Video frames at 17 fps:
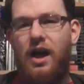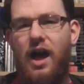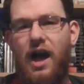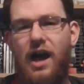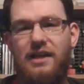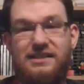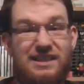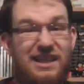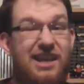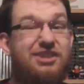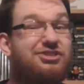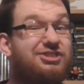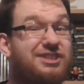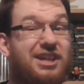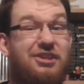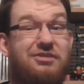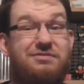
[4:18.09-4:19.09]
to get
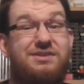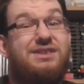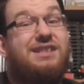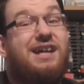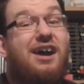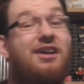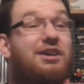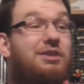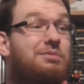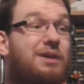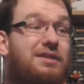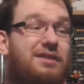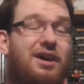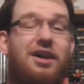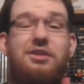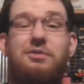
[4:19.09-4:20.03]
yourself started with it.